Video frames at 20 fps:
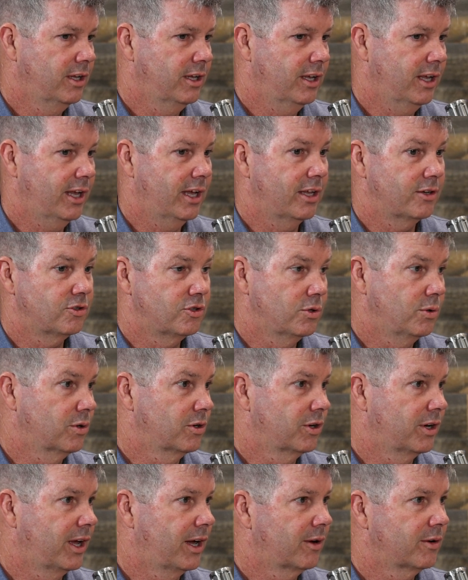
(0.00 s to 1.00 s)
at
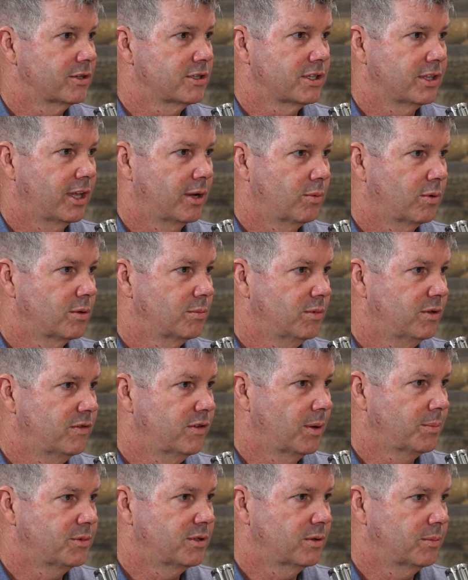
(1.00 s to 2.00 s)
200 hours and they want to move
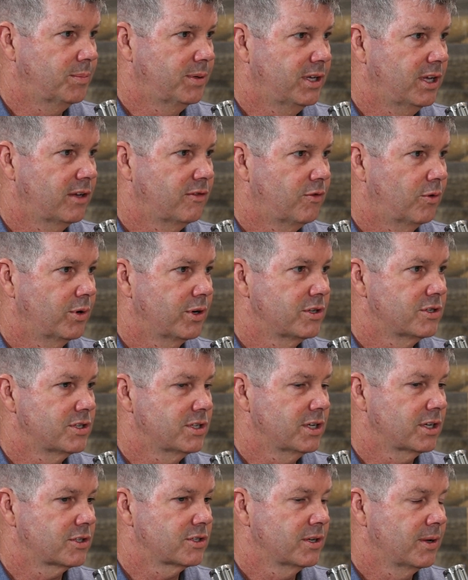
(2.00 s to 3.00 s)
up to a
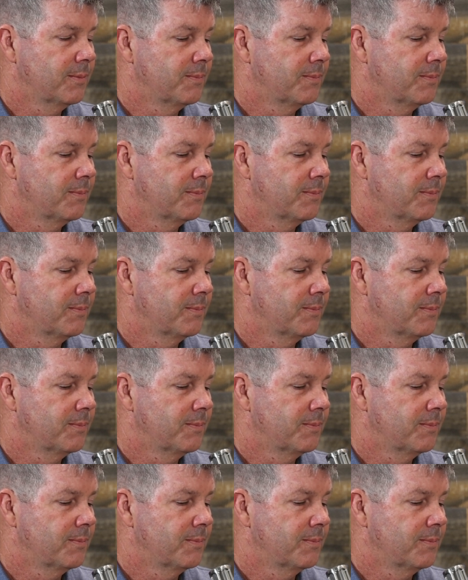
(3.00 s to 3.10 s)
PA46.